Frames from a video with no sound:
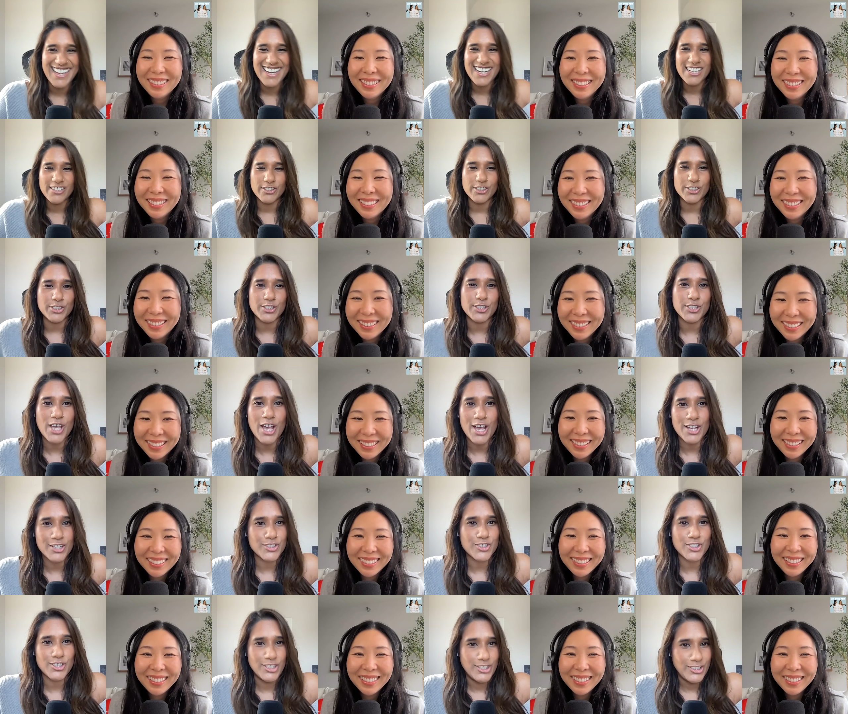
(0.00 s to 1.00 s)
Speaker 1: is
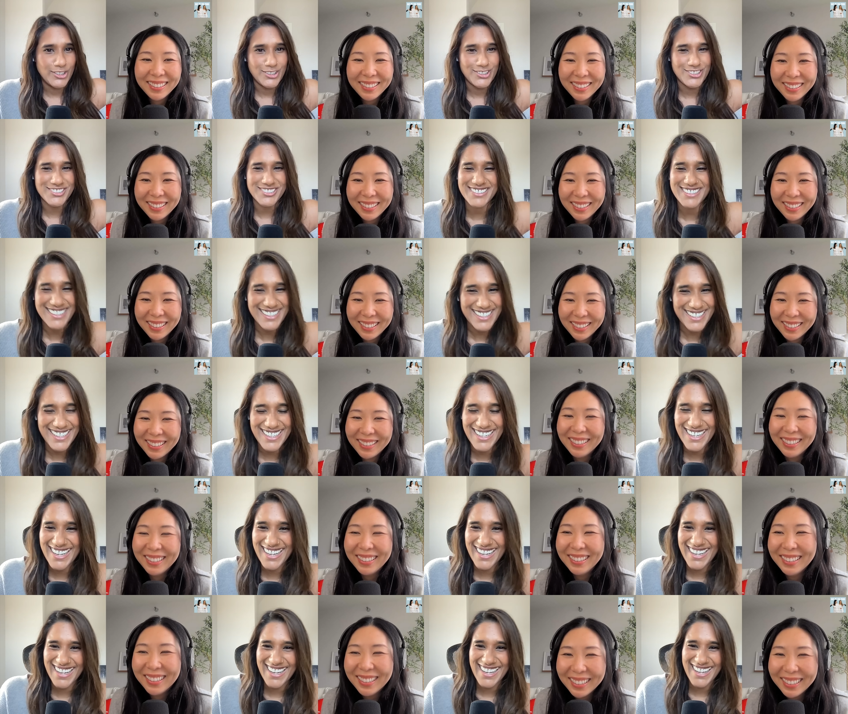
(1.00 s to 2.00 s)
Ashley."
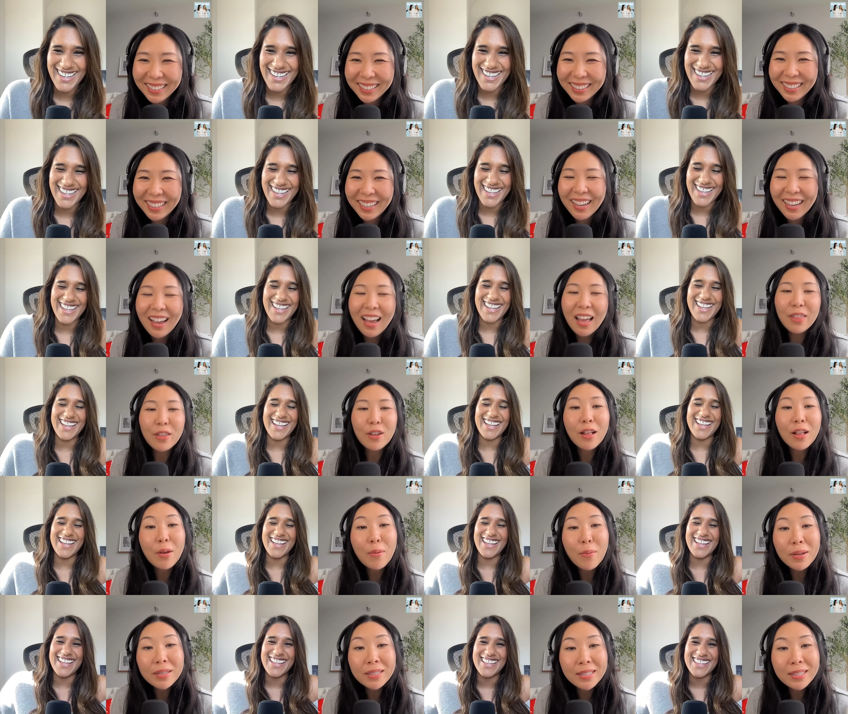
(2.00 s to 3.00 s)
Speaker 2: they're
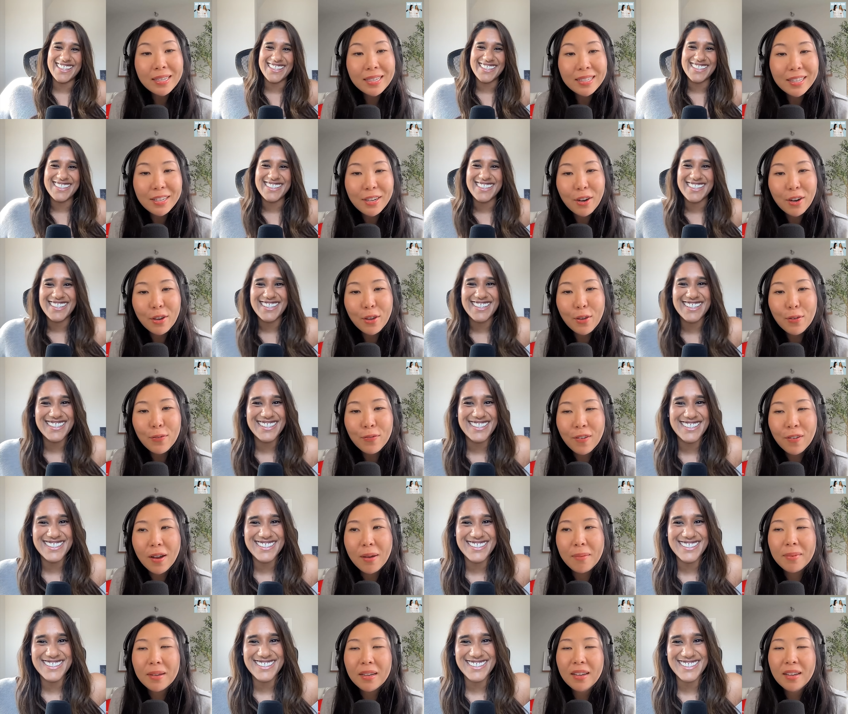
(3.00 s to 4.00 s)
like, "What season are you
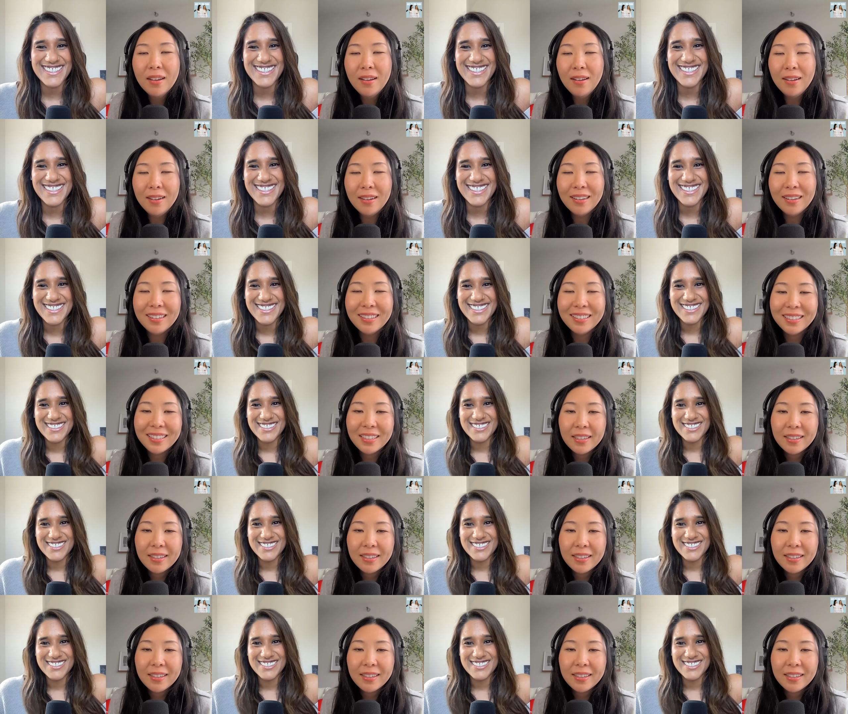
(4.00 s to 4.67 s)
from?" Uh,